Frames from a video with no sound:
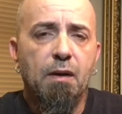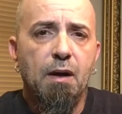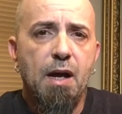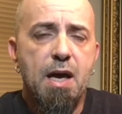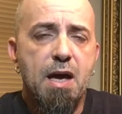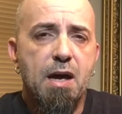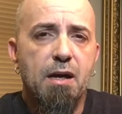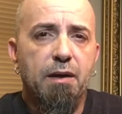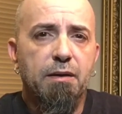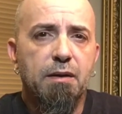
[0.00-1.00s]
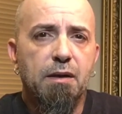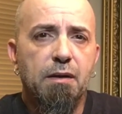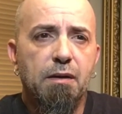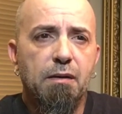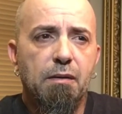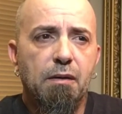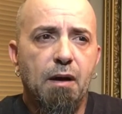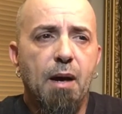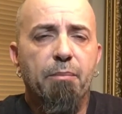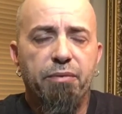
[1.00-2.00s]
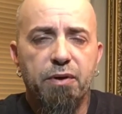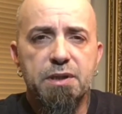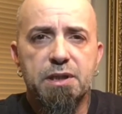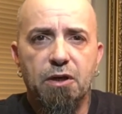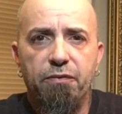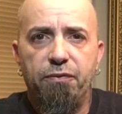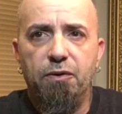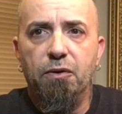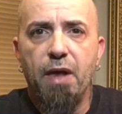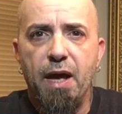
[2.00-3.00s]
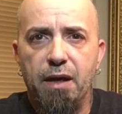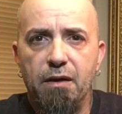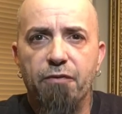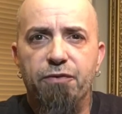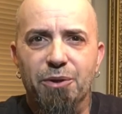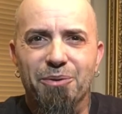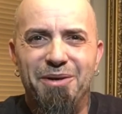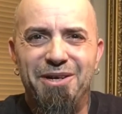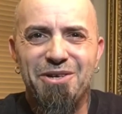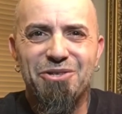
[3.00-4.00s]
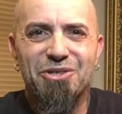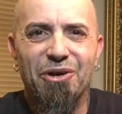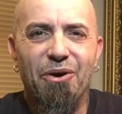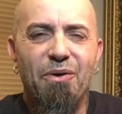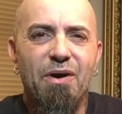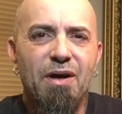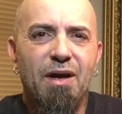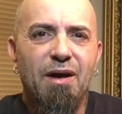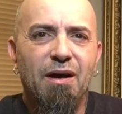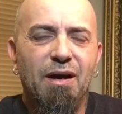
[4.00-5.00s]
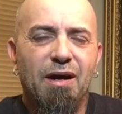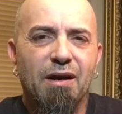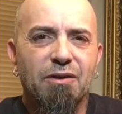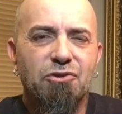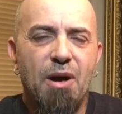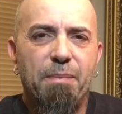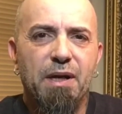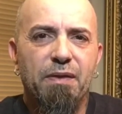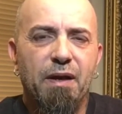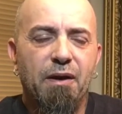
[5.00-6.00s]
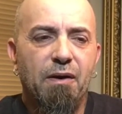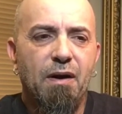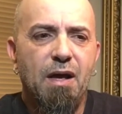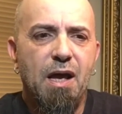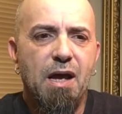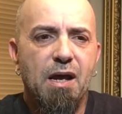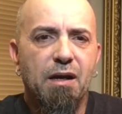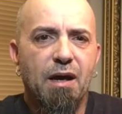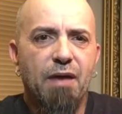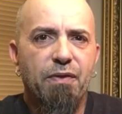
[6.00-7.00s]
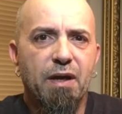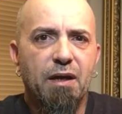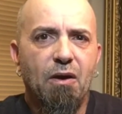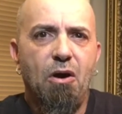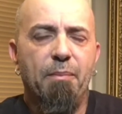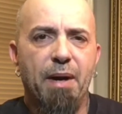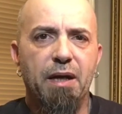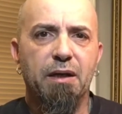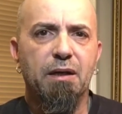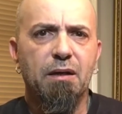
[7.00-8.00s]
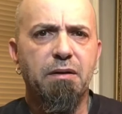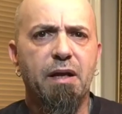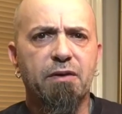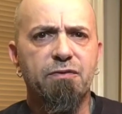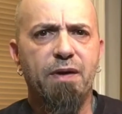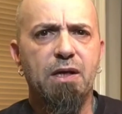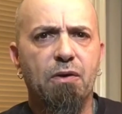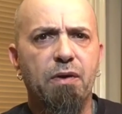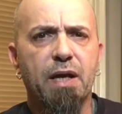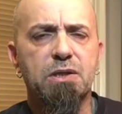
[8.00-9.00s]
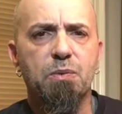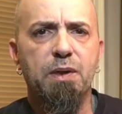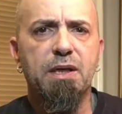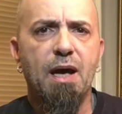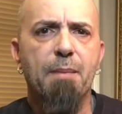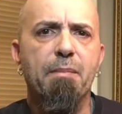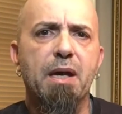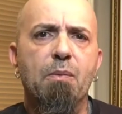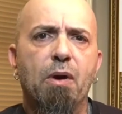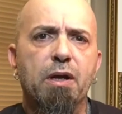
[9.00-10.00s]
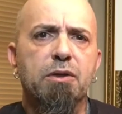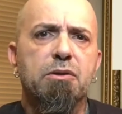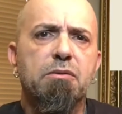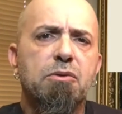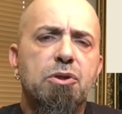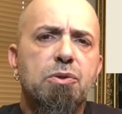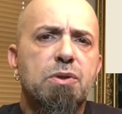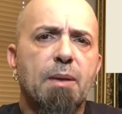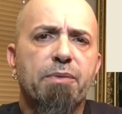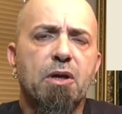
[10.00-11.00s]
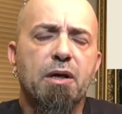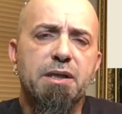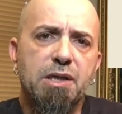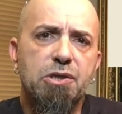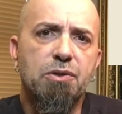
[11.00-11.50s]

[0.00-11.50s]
and I'm pretty skillful at a few. So drop it in there, and I think on my next video next week I may want to do something on digital